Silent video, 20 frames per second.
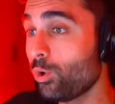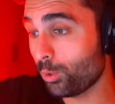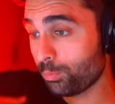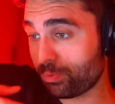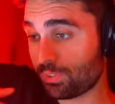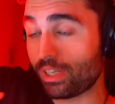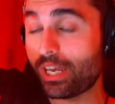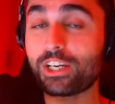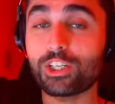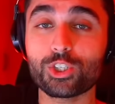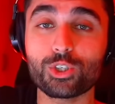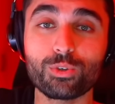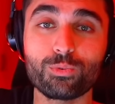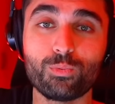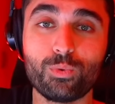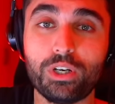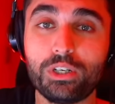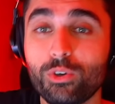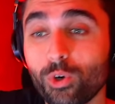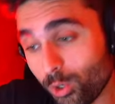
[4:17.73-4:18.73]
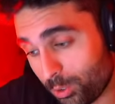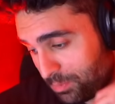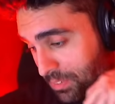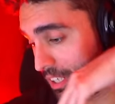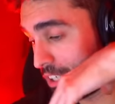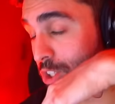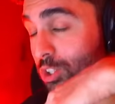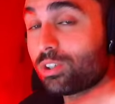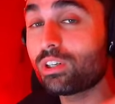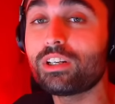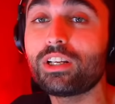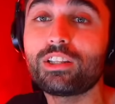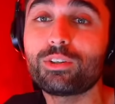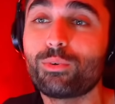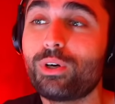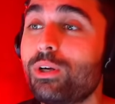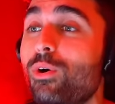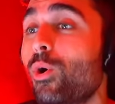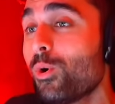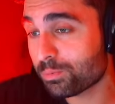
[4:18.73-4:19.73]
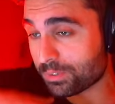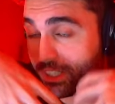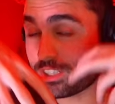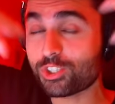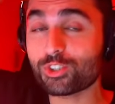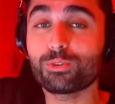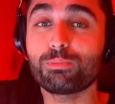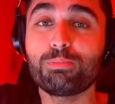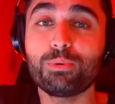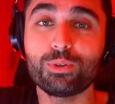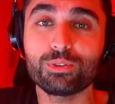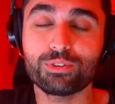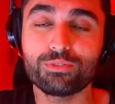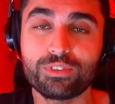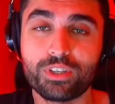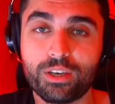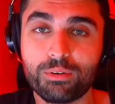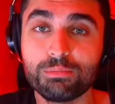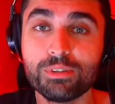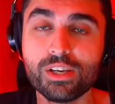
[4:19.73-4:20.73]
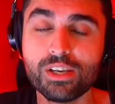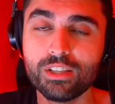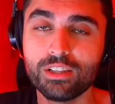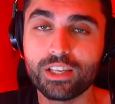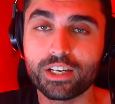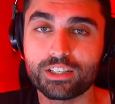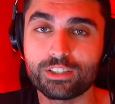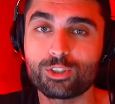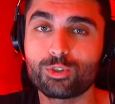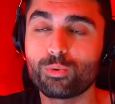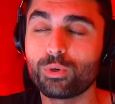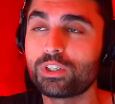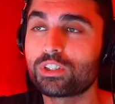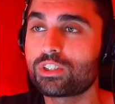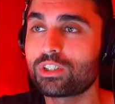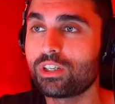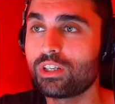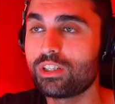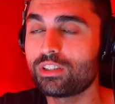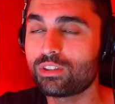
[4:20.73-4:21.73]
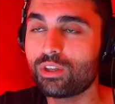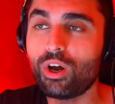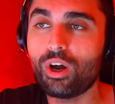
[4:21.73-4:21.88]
oops, I showed one, oops, I showed another one, oops, I showed both of them. Like a Twitch uh,